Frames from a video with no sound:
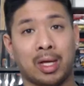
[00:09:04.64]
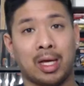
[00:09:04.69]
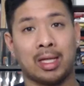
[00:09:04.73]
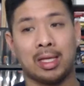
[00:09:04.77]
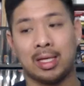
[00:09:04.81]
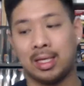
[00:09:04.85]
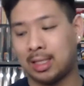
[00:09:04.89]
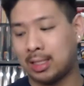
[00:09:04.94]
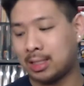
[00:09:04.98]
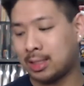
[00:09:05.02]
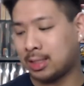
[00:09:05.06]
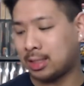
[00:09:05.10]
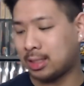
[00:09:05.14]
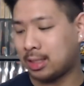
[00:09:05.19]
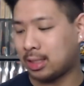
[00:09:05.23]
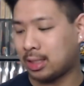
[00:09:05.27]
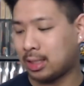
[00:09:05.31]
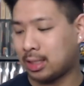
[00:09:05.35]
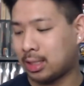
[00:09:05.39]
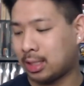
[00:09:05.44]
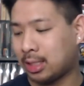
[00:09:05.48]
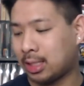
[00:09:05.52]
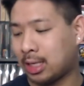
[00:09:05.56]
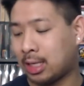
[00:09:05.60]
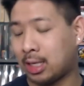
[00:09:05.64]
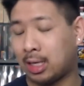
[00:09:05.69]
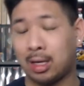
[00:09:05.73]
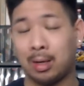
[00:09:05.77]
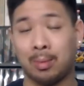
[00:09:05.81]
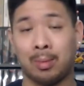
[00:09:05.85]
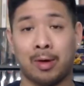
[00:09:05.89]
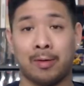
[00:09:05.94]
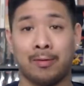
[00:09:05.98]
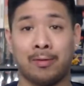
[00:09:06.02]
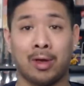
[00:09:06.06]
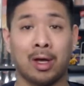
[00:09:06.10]
these, and
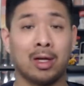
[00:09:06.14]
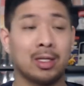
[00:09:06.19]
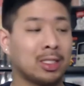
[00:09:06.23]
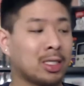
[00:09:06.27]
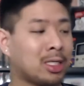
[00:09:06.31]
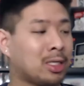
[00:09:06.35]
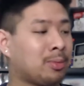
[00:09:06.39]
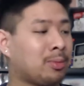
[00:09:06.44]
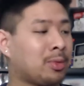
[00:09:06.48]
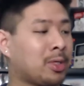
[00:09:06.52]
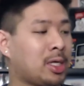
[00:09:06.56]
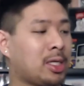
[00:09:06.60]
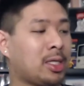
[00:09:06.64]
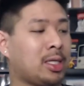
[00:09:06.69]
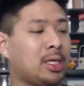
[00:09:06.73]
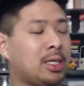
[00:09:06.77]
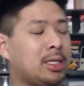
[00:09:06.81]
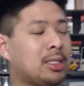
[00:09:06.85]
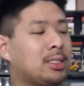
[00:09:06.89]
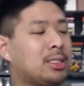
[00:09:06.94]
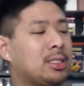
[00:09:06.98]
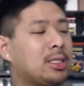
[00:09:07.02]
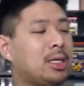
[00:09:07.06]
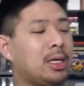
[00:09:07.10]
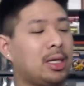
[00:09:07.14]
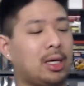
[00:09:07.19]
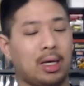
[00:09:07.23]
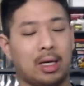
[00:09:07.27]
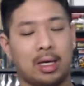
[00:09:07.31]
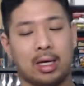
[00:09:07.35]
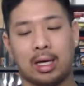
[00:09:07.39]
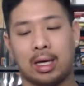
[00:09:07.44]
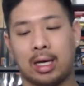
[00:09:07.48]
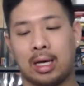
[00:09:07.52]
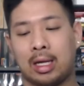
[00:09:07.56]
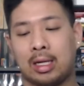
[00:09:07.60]
my fiance to play these,
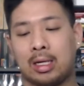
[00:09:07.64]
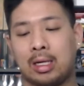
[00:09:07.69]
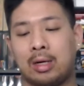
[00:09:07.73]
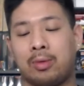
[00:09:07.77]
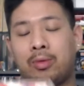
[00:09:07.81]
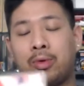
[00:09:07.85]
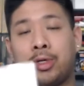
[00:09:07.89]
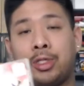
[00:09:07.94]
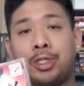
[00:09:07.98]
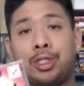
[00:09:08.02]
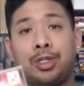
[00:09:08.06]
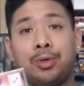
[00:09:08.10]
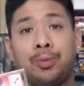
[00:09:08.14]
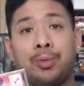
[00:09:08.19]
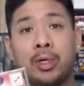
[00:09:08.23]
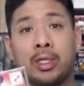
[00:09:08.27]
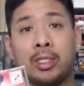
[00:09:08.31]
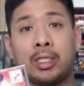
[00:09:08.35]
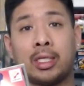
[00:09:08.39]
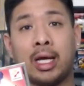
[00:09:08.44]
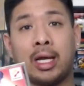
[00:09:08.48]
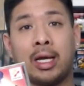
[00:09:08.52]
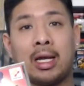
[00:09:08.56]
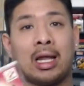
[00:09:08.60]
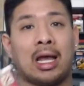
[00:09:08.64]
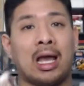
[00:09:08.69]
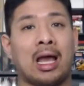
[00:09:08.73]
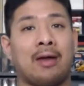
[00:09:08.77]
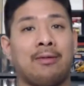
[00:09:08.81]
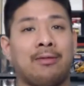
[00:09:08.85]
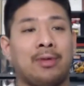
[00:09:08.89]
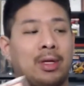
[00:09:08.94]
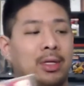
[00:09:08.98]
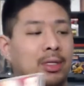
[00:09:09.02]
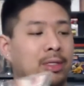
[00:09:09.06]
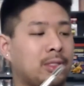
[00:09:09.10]
and we're super excited to
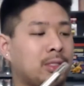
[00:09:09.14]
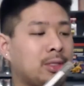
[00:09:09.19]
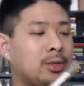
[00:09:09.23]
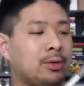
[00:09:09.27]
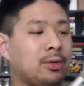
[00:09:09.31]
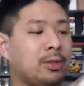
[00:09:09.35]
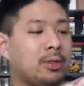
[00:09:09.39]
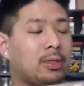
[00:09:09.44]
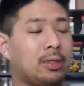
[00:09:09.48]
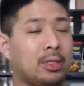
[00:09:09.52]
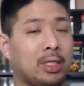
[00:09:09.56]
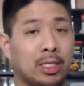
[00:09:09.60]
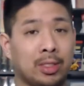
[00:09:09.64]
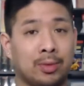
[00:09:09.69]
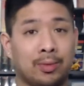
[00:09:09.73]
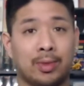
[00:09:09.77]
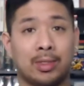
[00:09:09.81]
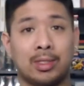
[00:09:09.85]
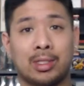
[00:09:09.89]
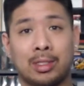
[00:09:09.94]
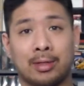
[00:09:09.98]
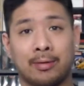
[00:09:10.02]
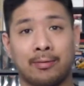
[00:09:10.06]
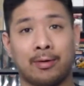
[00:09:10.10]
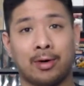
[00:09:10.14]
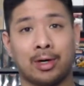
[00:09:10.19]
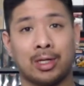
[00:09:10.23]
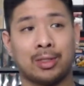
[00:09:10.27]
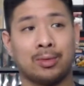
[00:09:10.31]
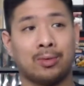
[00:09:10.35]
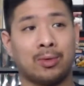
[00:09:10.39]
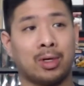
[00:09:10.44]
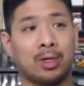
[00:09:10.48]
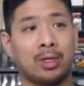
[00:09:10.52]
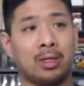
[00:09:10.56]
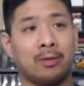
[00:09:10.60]
have it. So this one's the
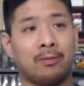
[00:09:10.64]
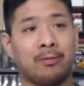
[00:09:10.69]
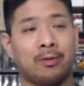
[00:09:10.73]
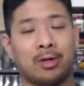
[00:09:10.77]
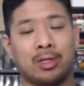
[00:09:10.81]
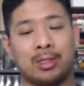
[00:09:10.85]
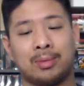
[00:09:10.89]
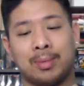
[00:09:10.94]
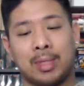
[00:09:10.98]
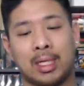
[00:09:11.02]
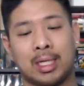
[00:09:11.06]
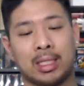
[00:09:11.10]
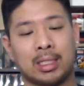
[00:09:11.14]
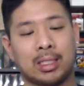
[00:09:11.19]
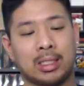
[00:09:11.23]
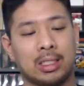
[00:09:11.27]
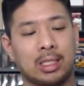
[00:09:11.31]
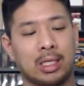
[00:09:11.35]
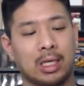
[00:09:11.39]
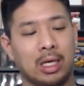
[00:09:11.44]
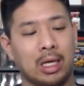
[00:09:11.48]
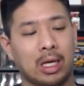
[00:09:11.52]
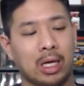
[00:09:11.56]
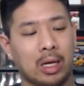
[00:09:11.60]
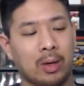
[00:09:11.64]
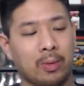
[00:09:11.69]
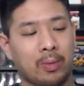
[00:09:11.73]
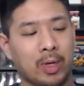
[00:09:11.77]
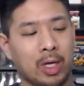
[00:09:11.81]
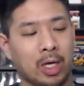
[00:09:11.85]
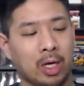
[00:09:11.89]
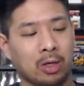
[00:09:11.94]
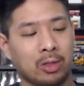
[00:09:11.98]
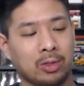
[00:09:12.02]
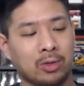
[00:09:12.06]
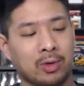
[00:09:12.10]
first mix. We
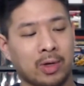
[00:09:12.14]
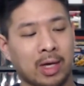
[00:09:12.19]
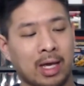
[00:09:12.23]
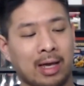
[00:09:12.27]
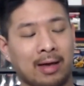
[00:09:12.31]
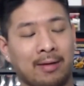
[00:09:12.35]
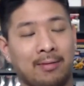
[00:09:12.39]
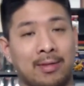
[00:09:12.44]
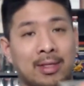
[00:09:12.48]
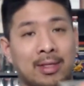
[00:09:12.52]
also have the